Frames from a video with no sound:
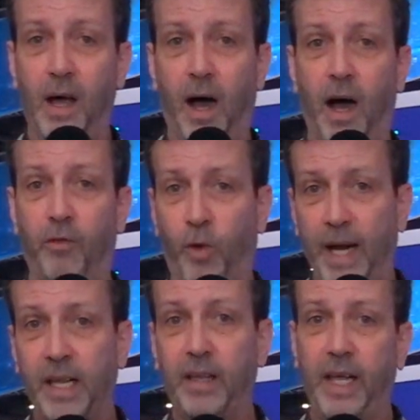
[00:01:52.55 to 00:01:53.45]
of
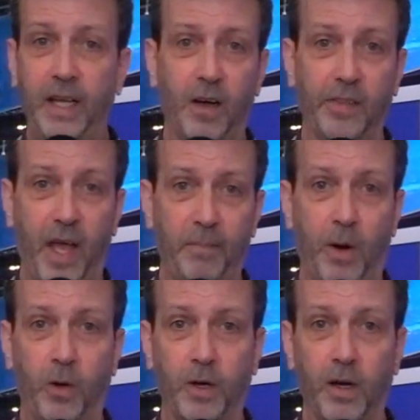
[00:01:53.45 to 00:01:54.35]
regulating online
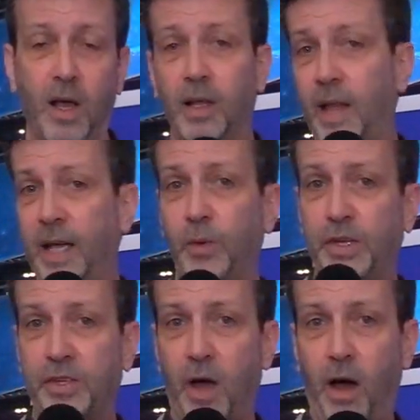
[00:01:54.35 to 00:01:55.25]
poker like we
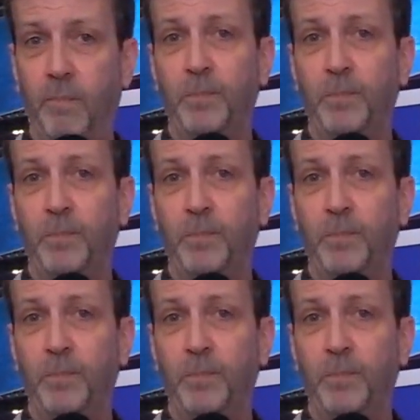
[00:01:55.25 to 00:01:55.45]
saw